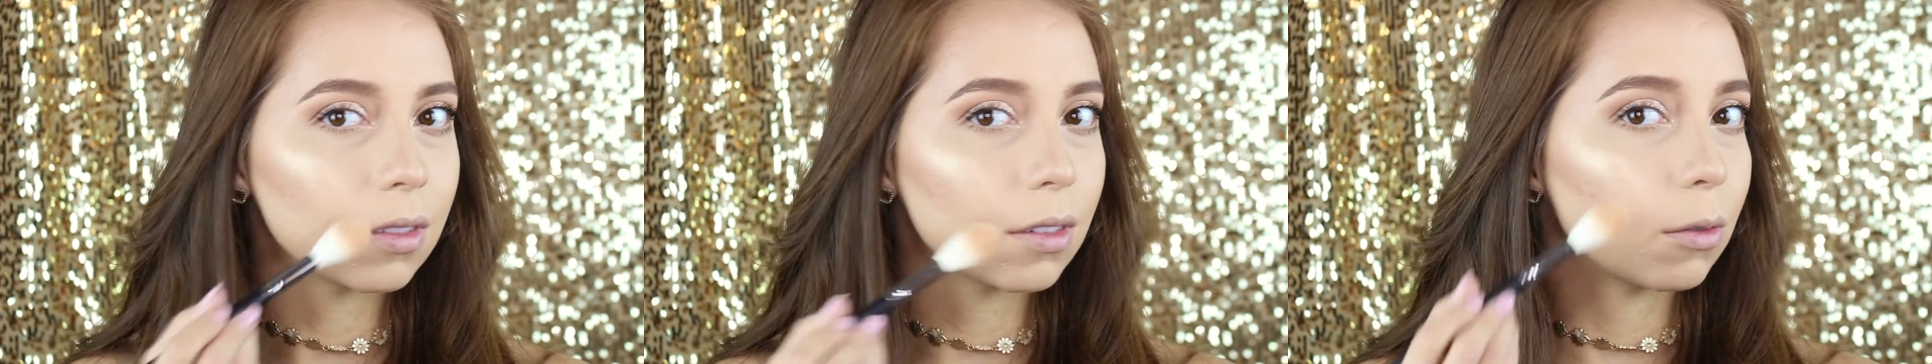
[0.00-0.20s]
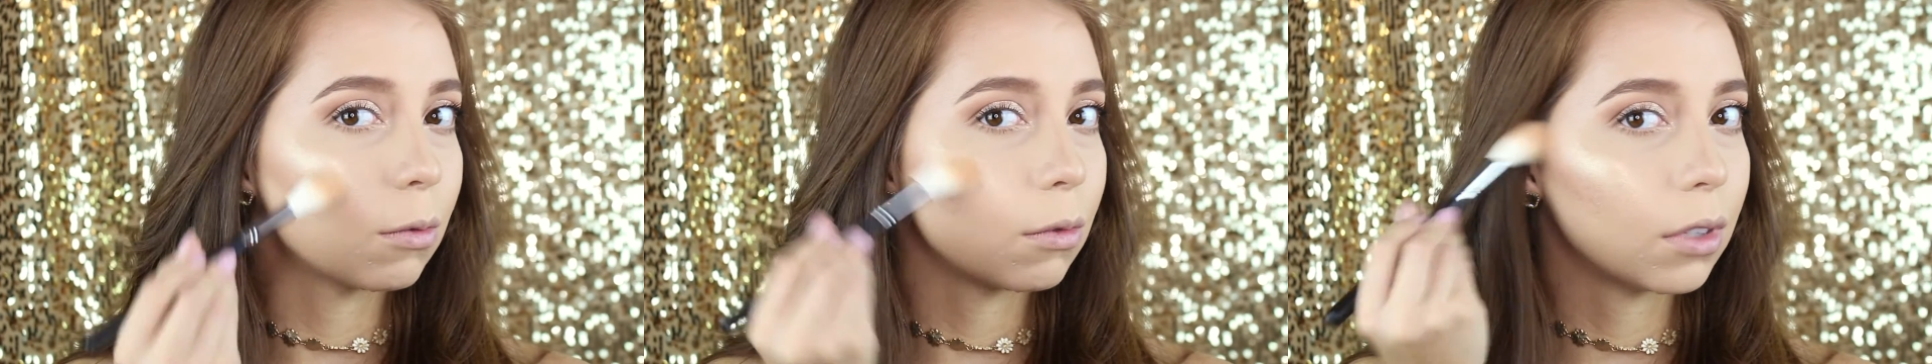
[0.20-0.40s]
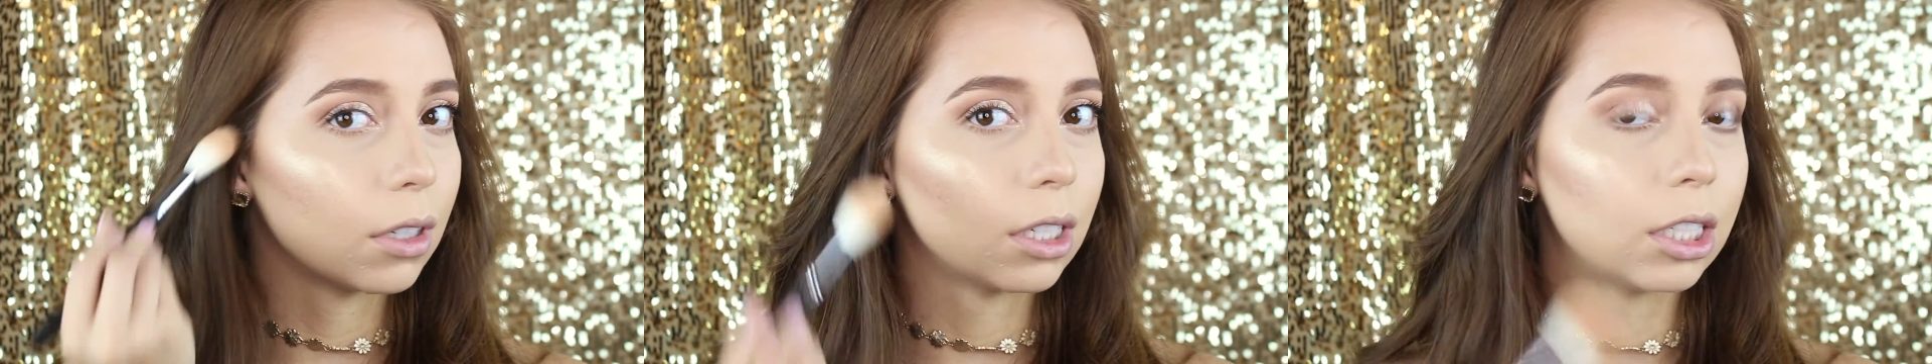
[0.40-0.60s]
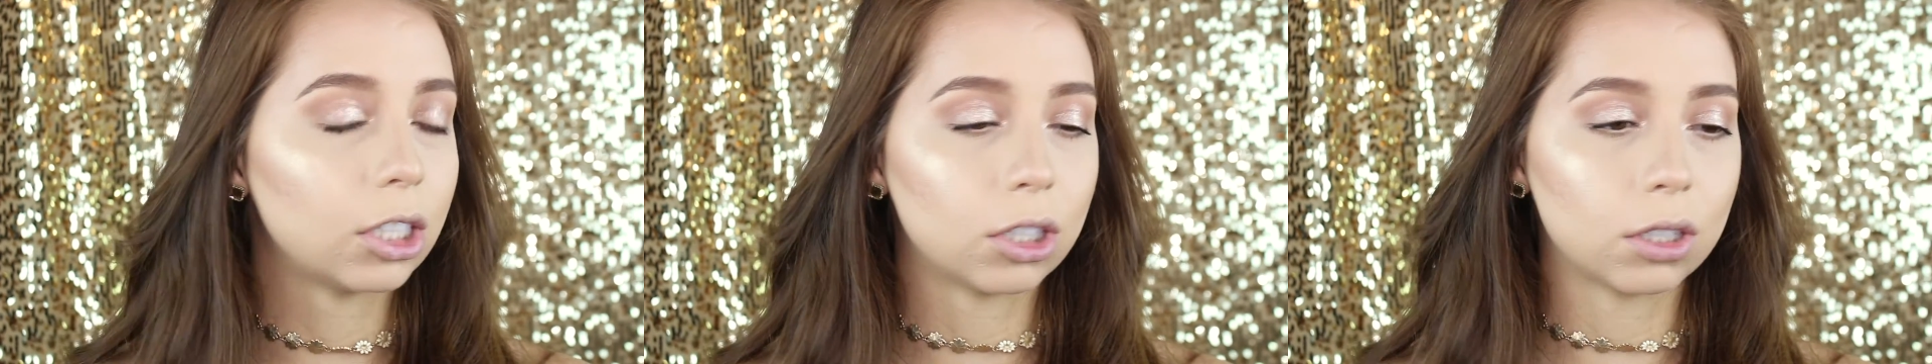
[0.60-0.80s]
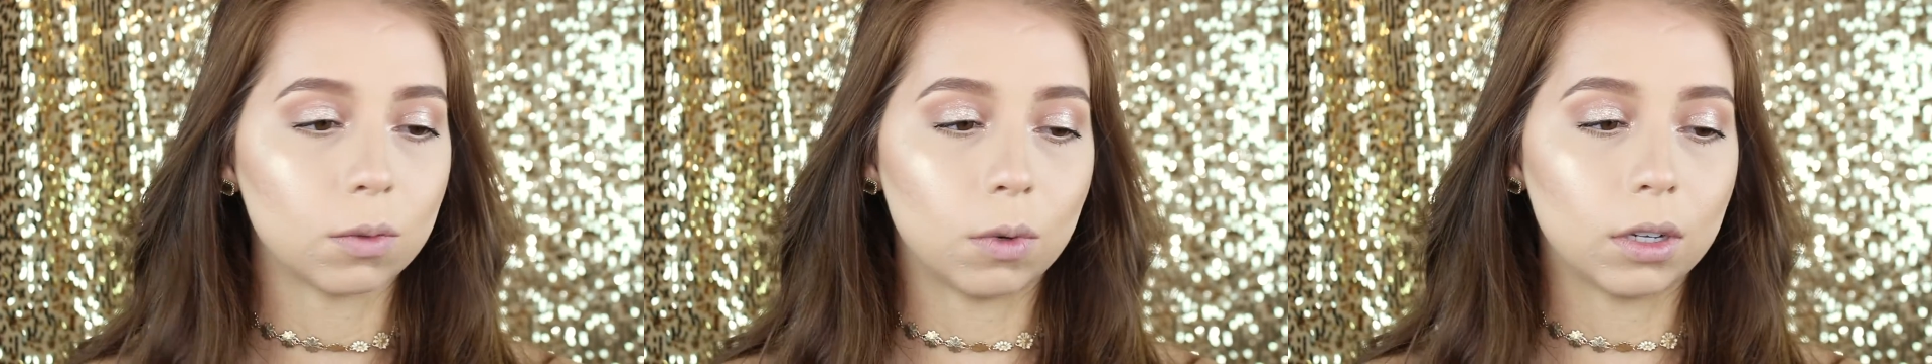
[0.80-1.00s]
Really
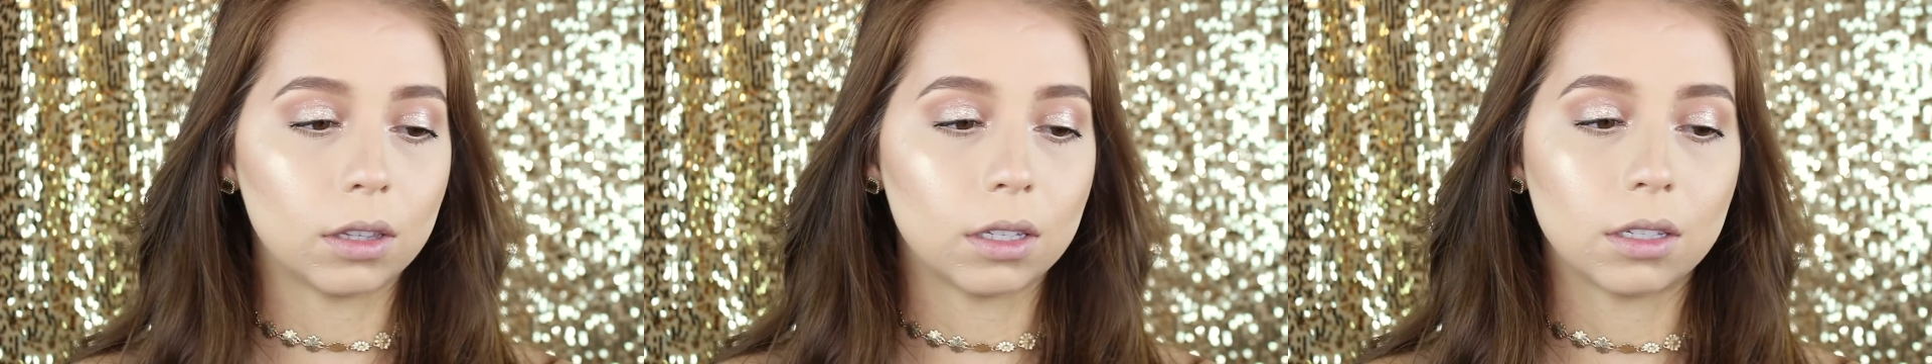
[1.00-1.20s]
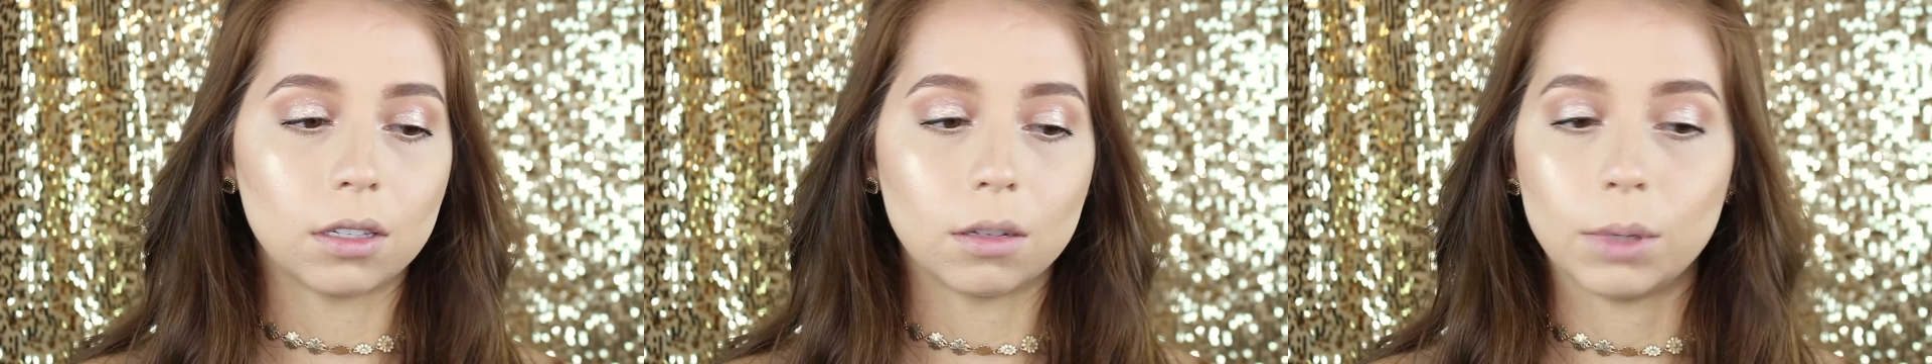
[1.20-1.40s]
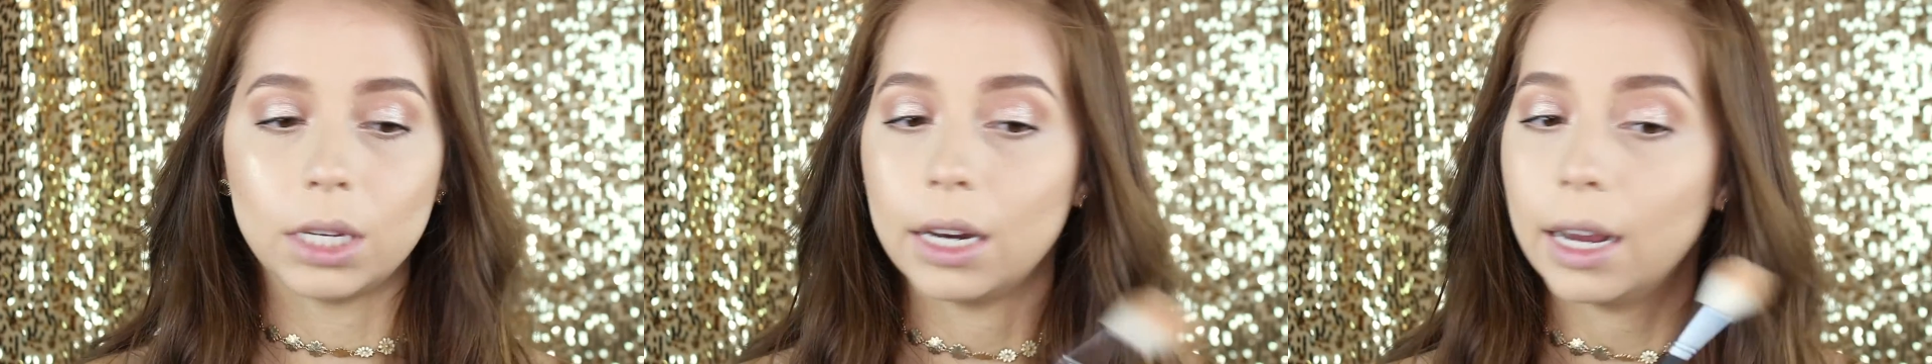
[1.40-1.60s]
just want this to be